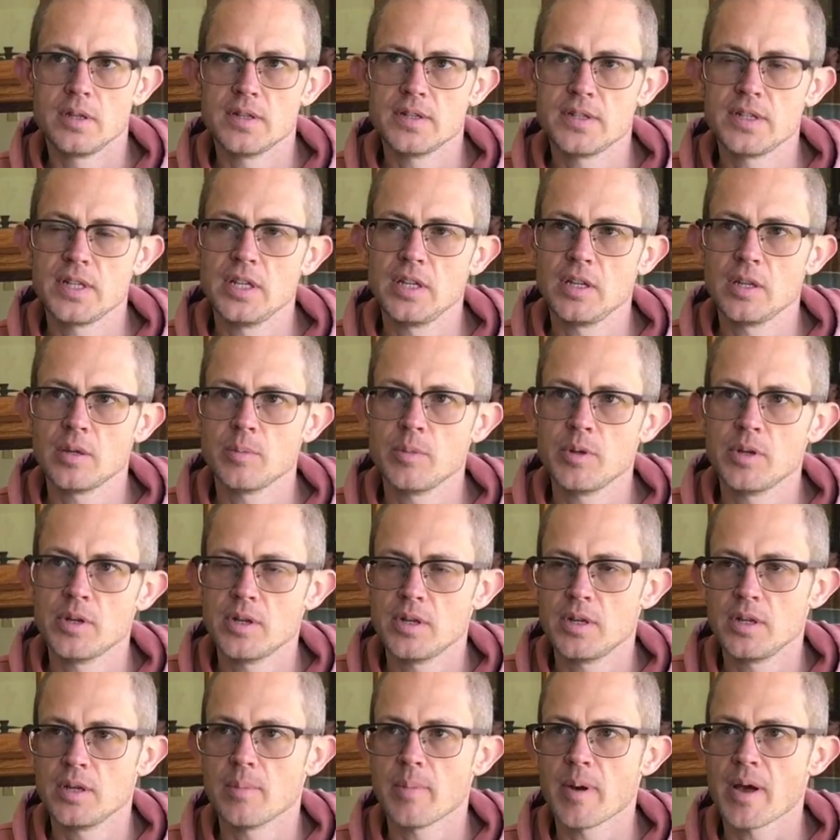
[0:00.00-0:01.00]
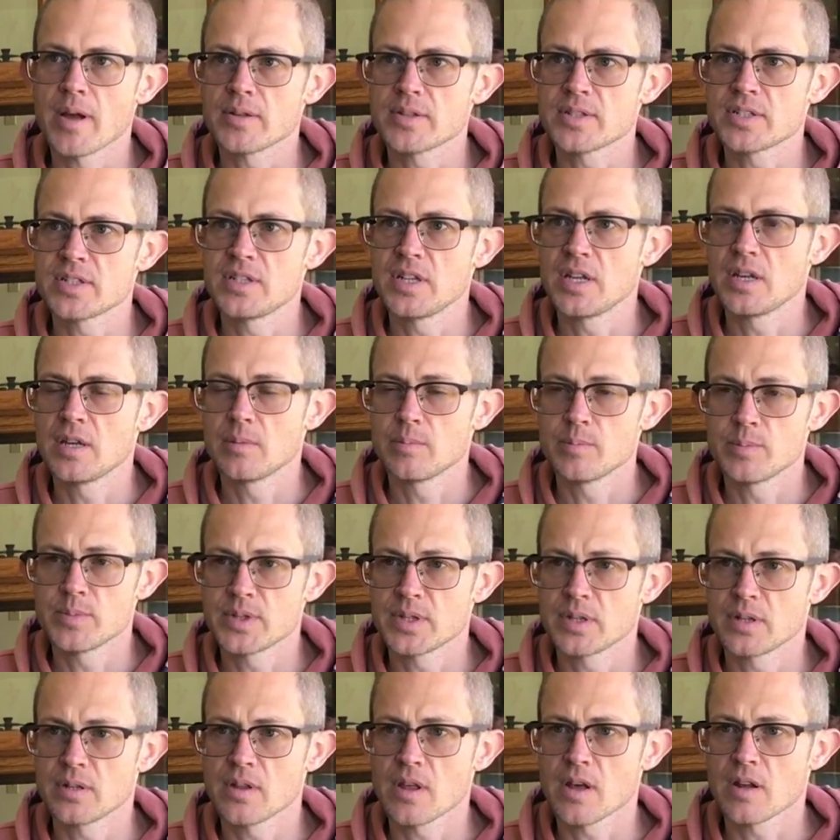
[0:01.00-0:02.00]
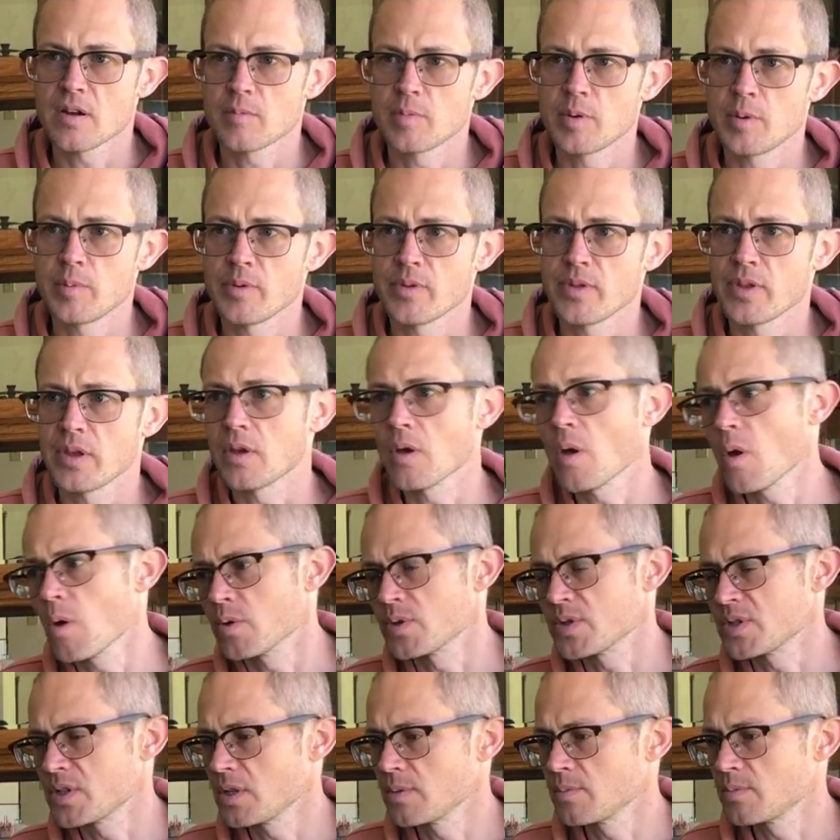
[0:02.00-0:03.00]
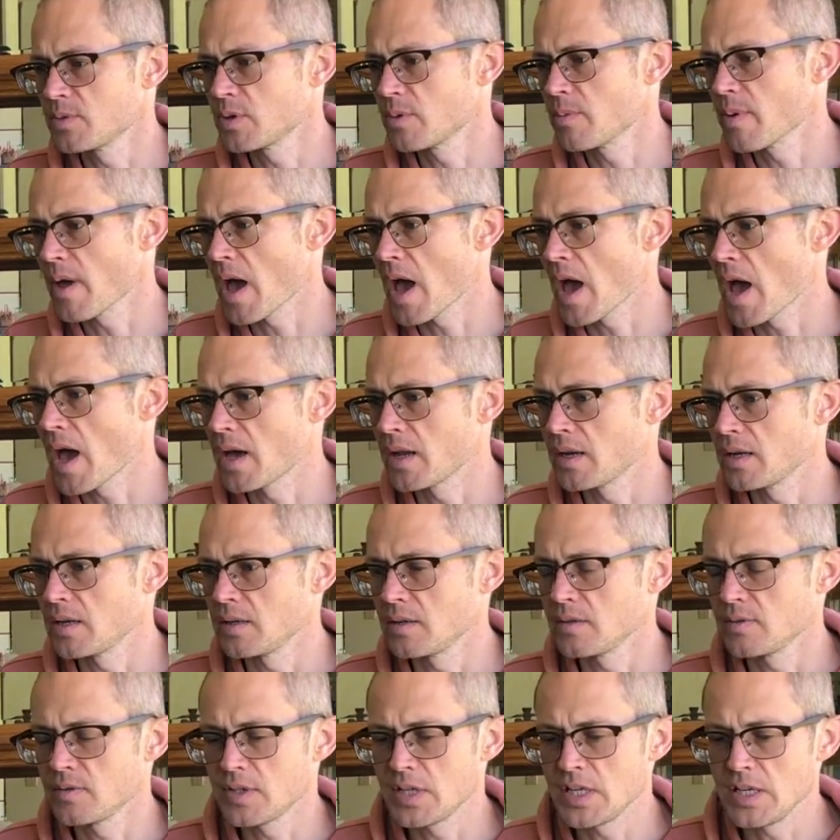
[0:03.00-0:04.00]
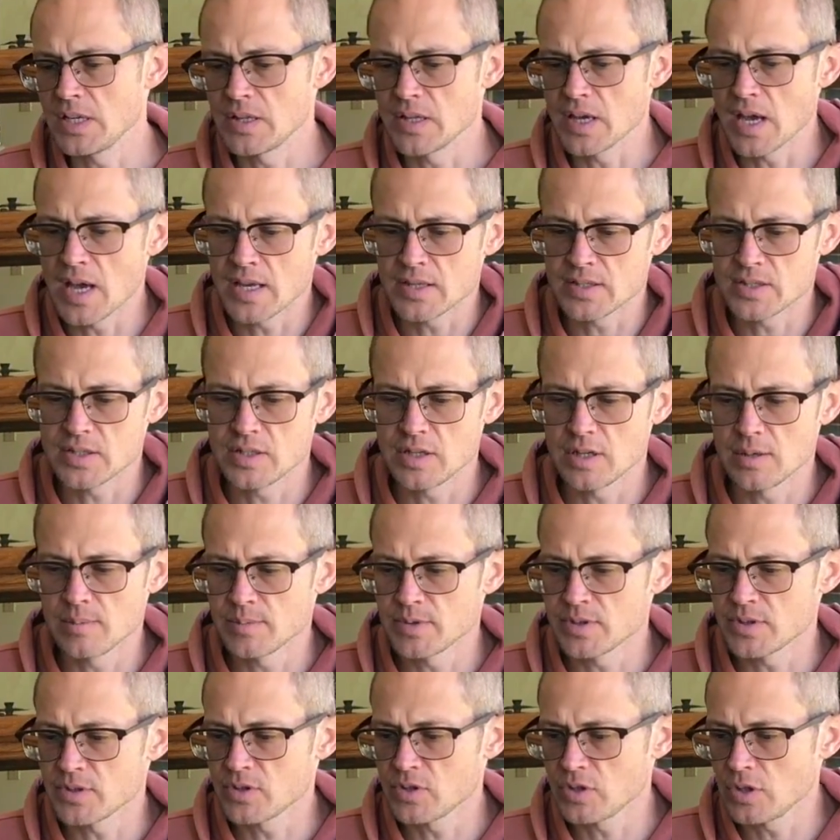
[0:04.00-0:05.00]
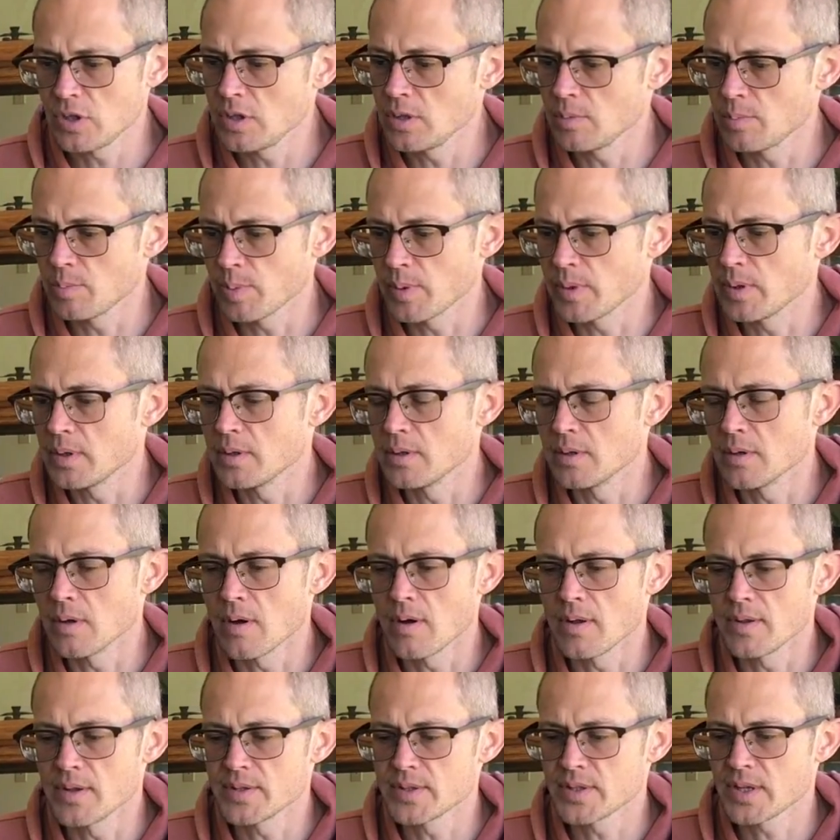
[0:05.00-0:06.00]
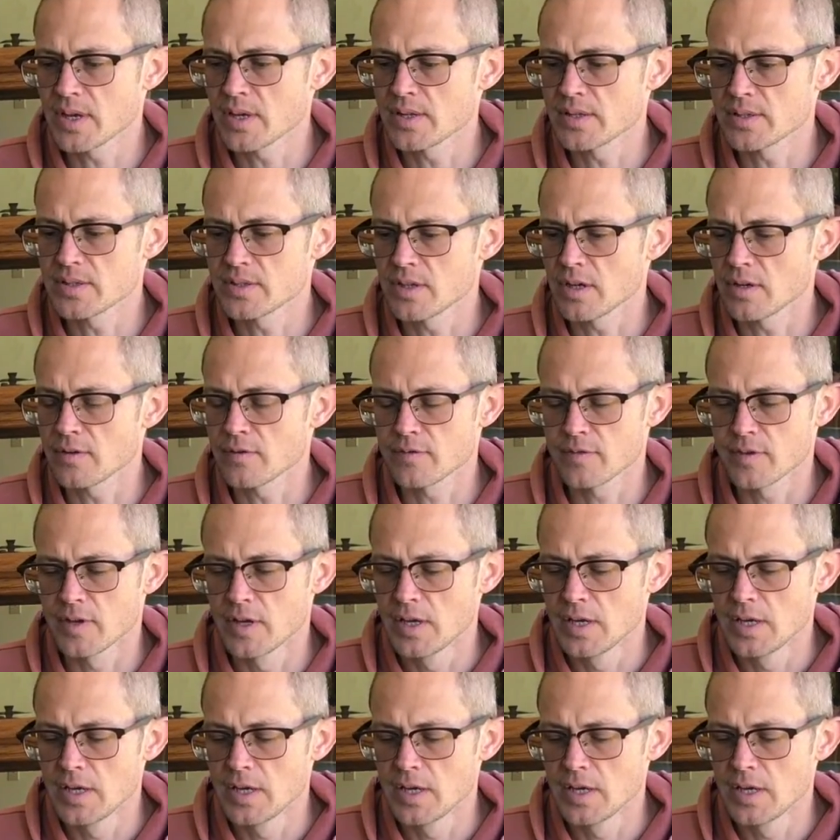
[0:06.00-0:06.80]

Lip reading: the tea community about stems, and a lot of people think, oh, stems are bad and tea that has stems is cheap and all this kind of stuff.